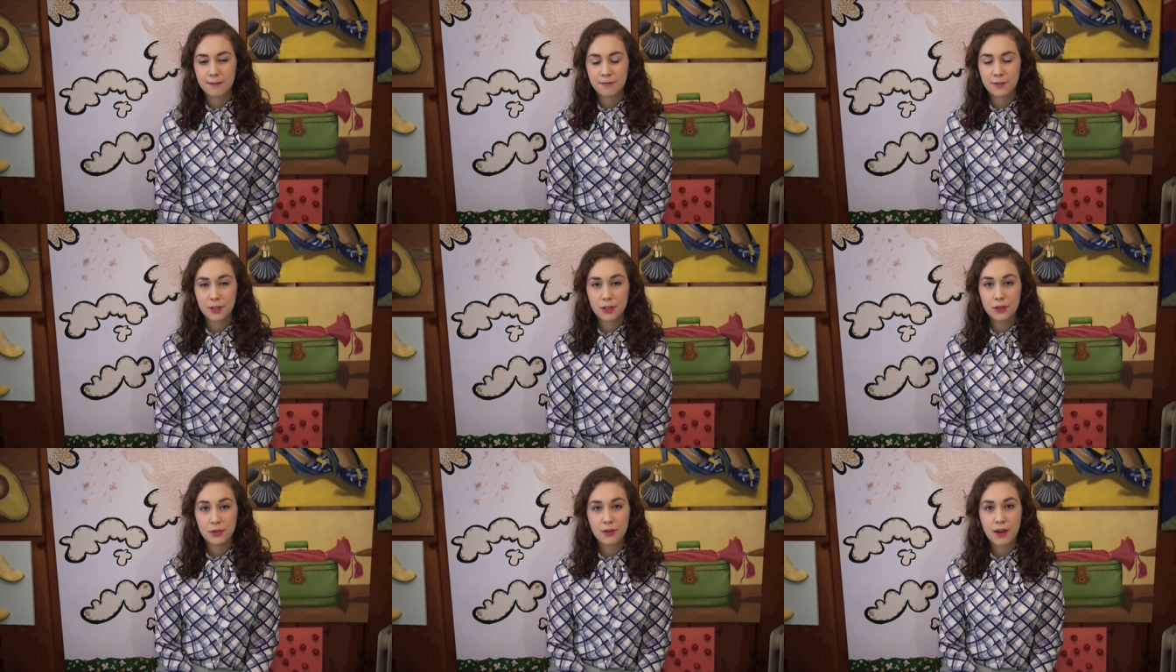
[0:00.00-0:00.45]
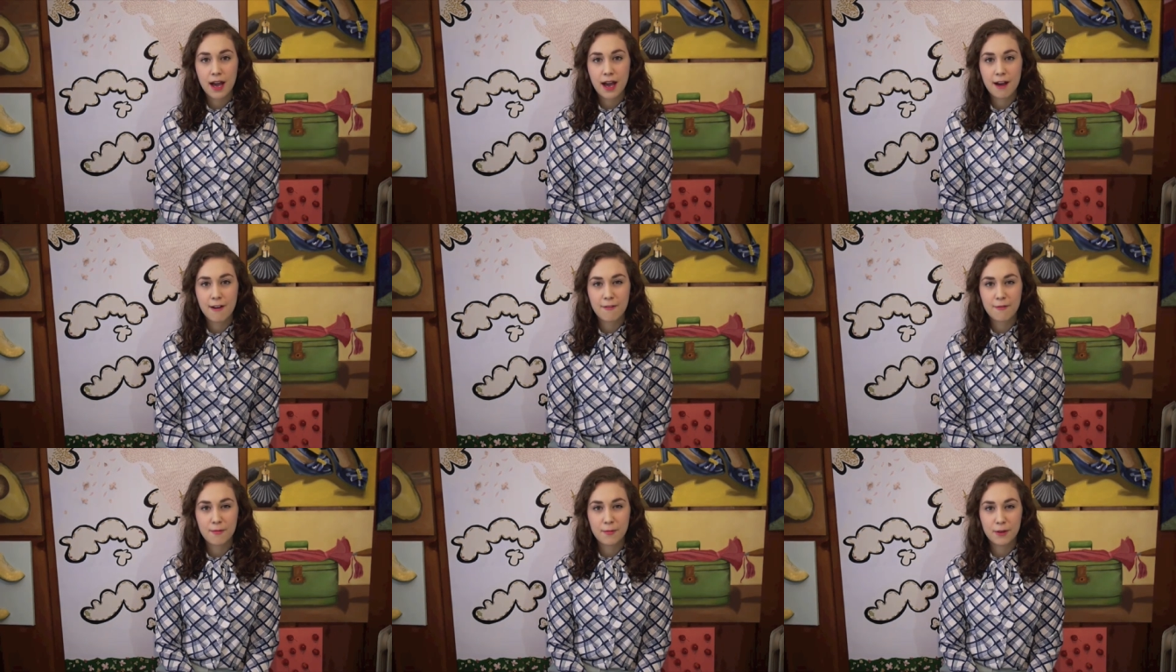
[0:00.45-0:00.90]
If you
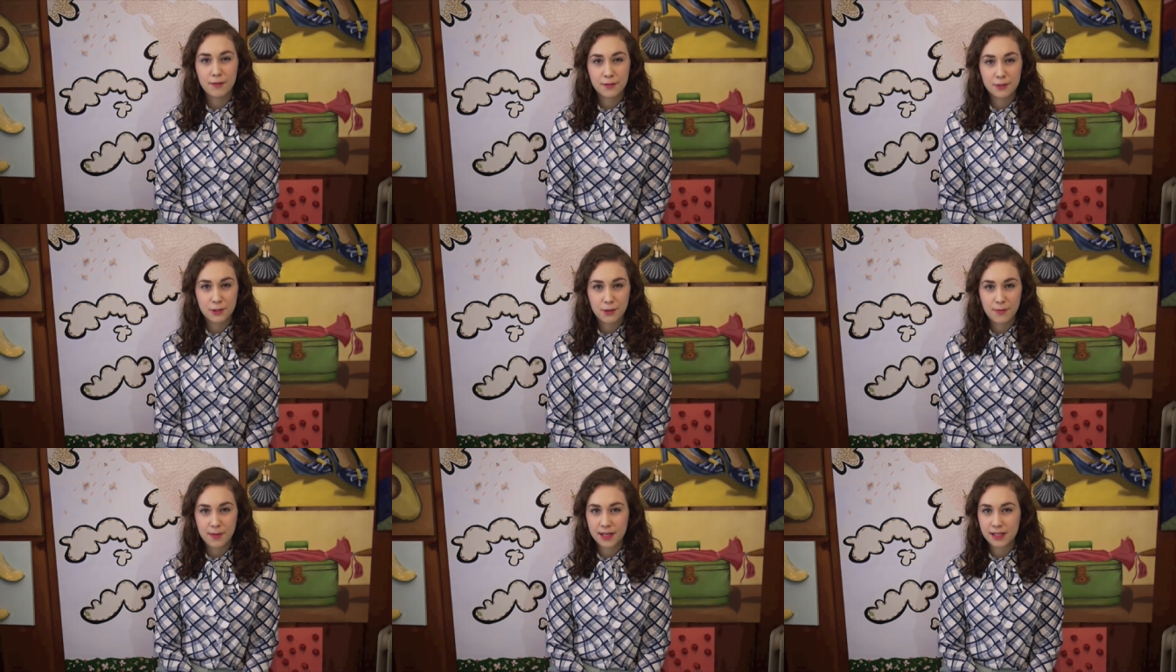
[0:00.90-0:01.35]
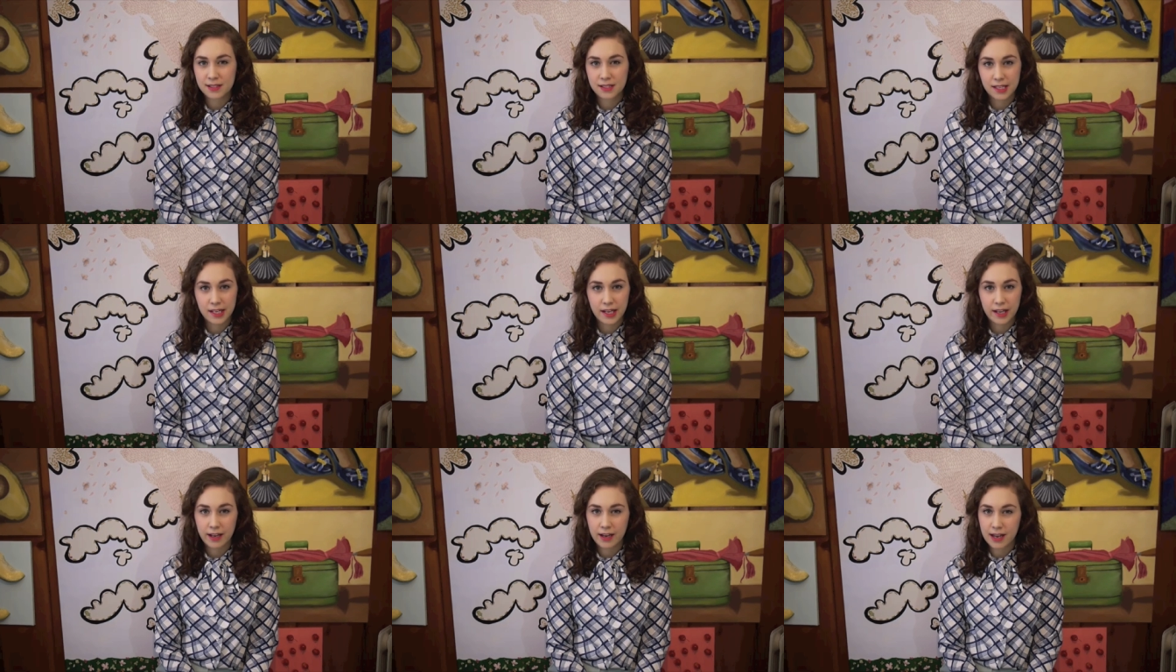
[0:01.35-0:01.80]
have moved to a big
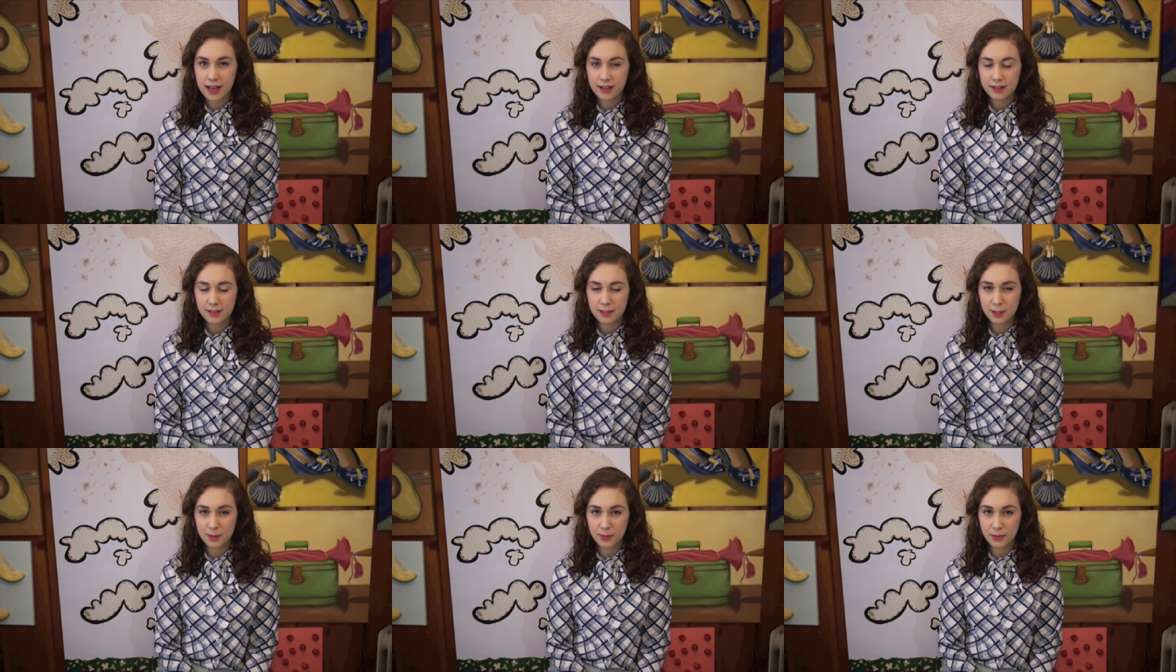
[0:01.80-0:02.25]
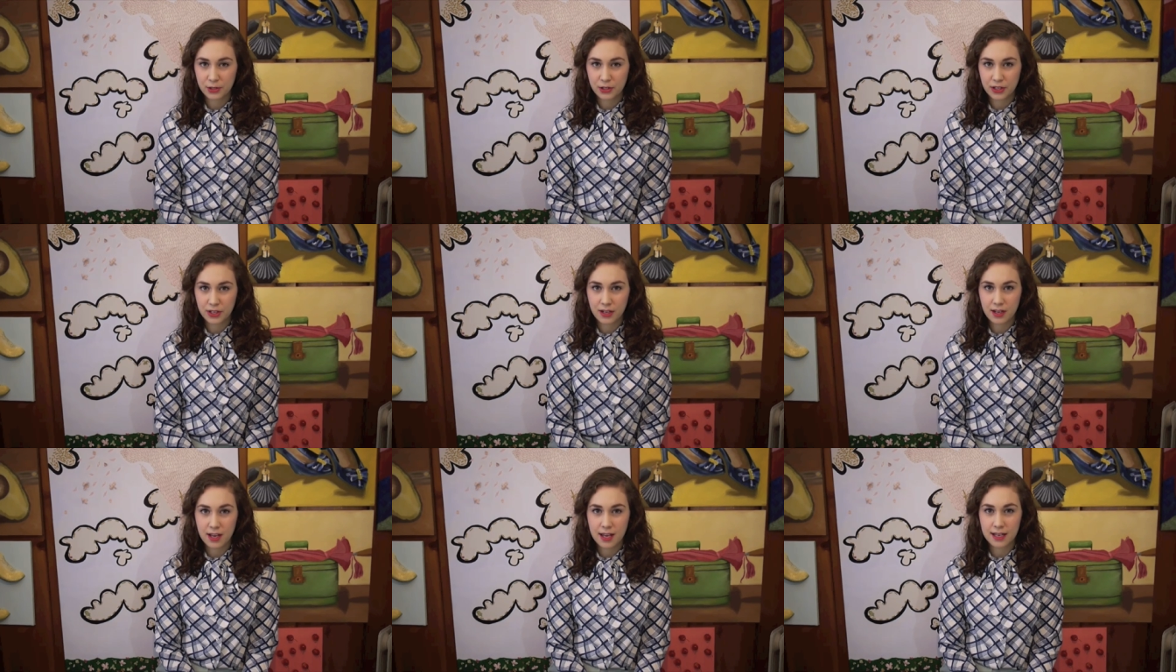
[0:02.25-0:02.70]
city and had
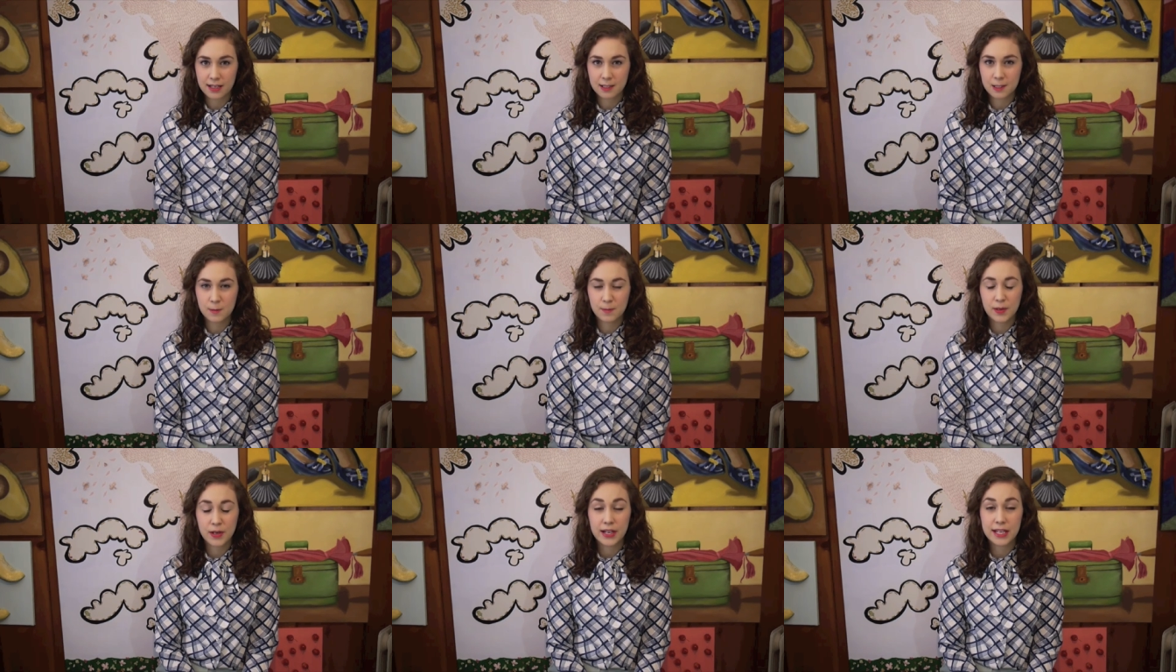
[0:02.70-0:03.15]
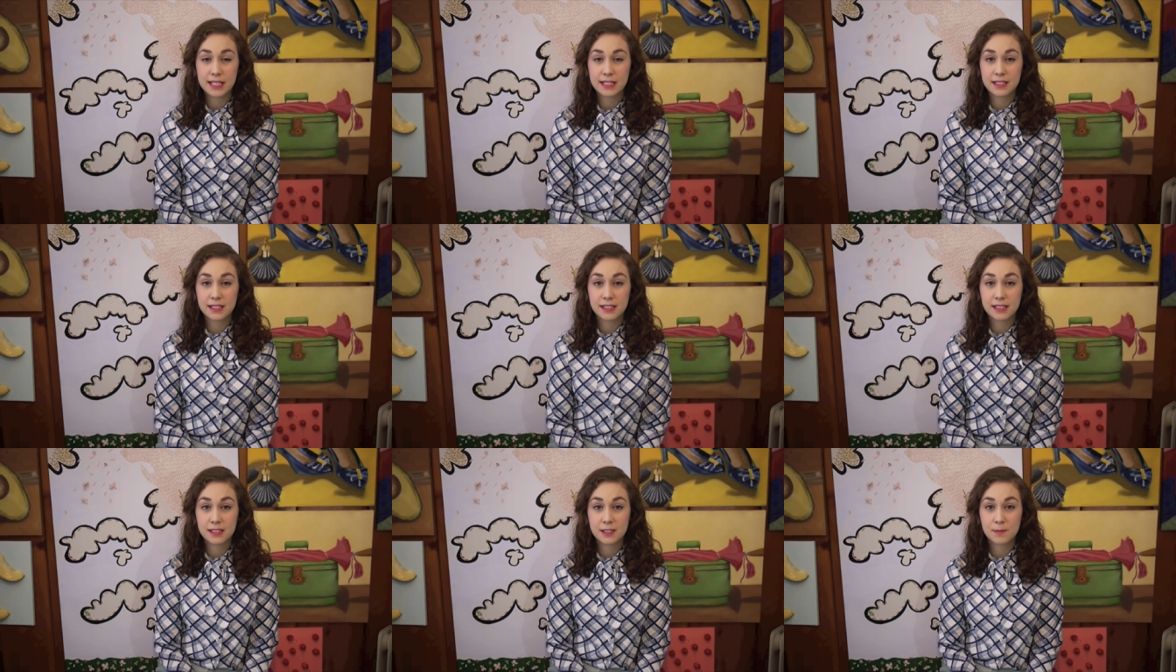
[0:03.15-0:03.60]
similar
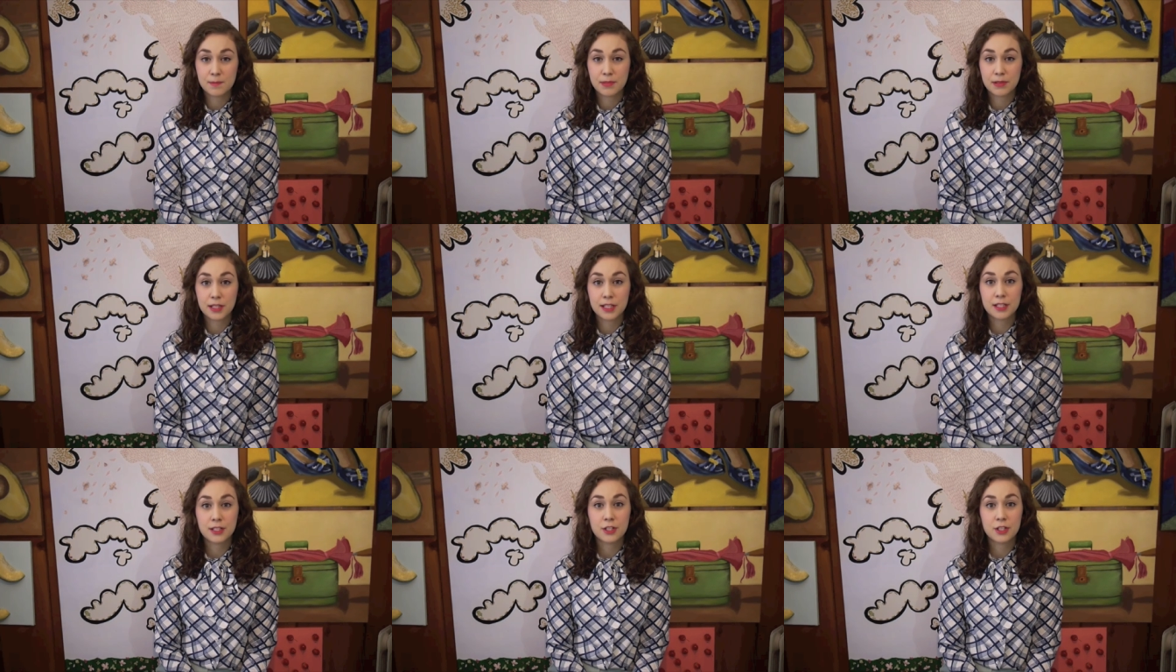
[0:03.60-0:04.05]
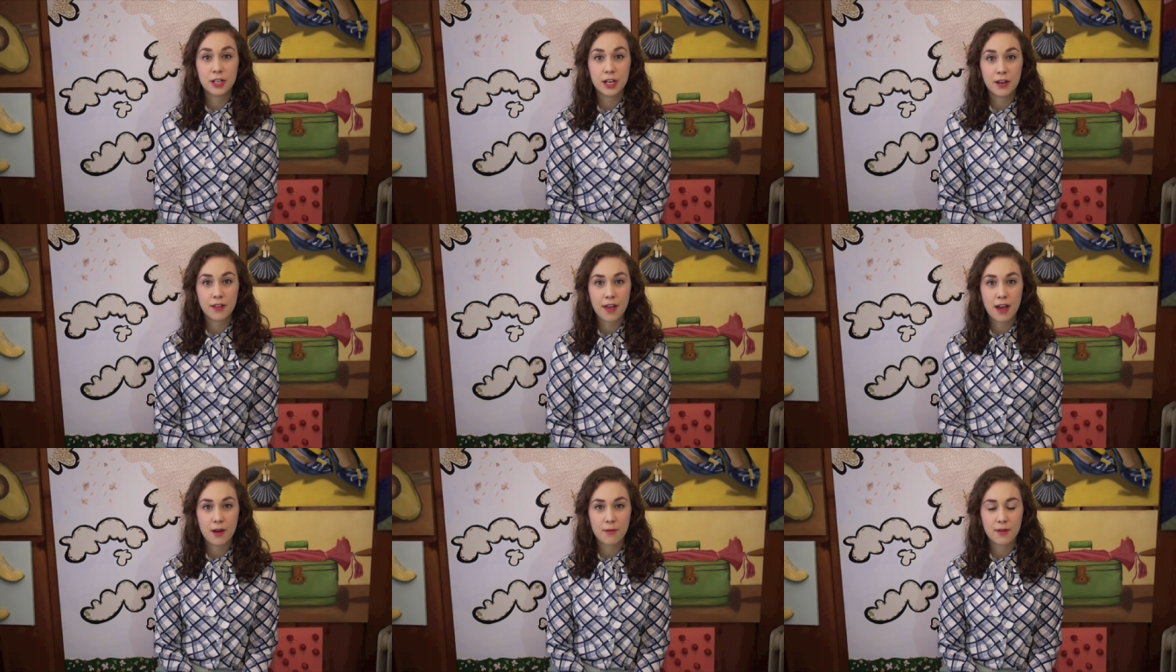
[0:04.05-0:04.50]
experiences, please share
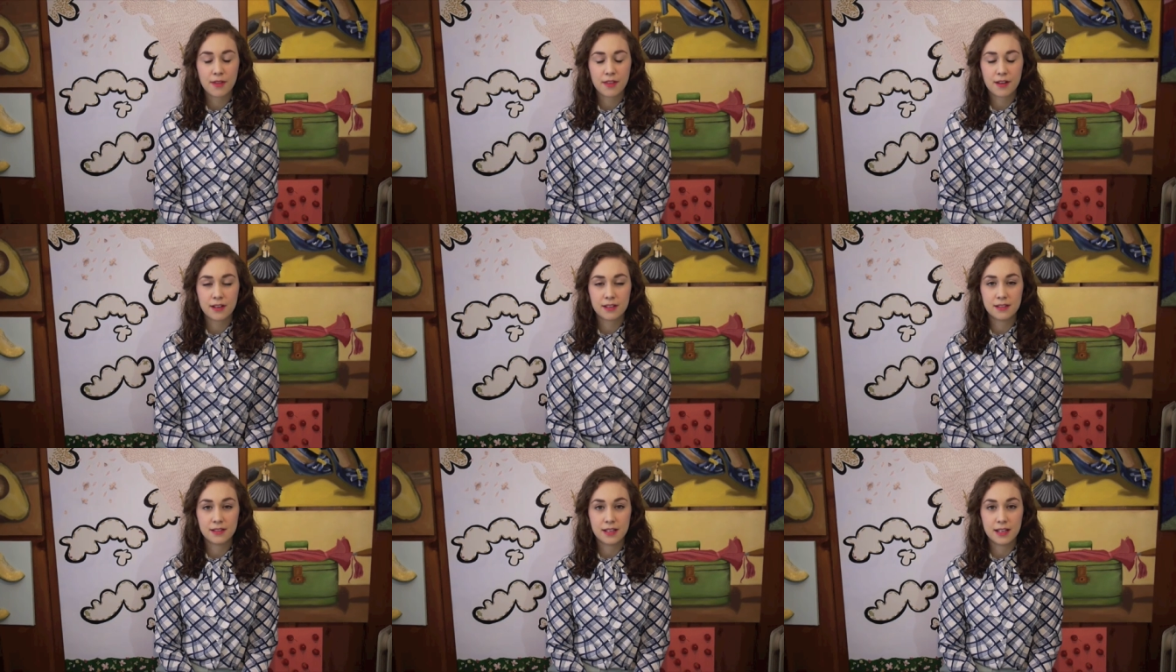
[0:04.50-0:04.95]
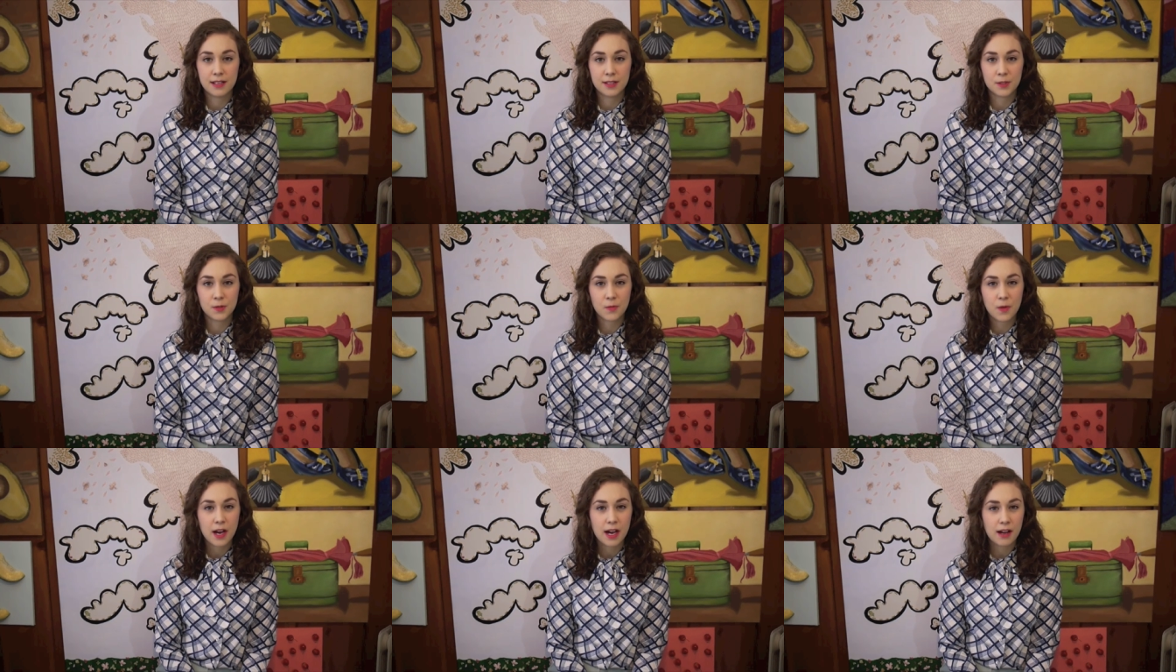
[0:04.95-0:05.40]
that with us
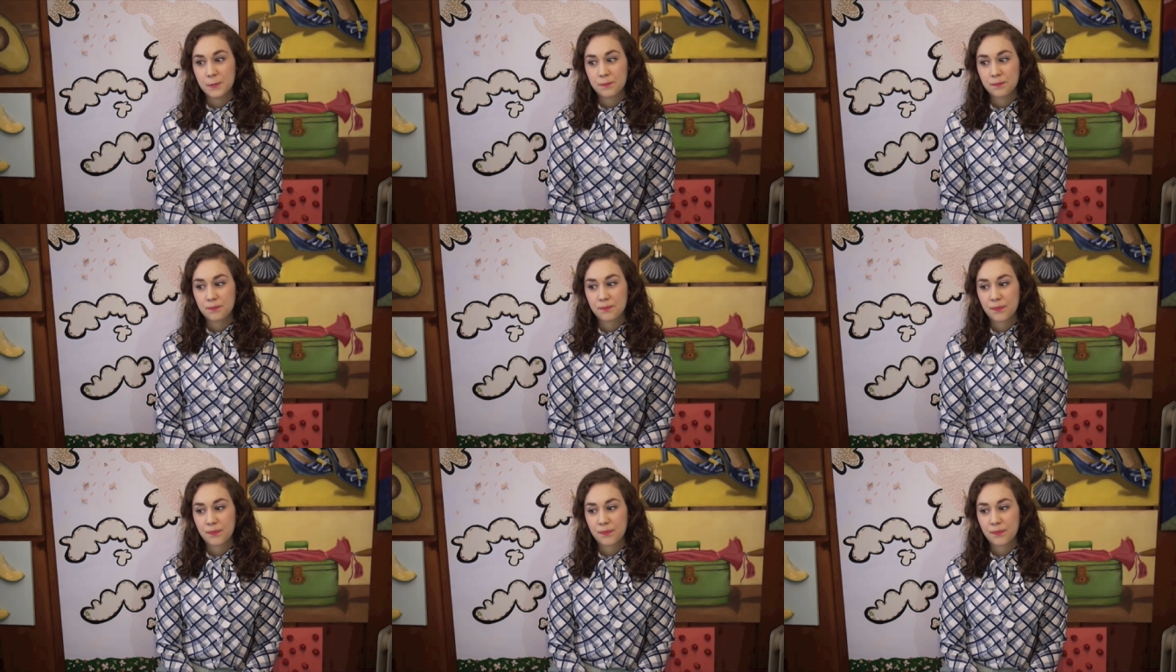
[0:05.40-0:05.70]
as well.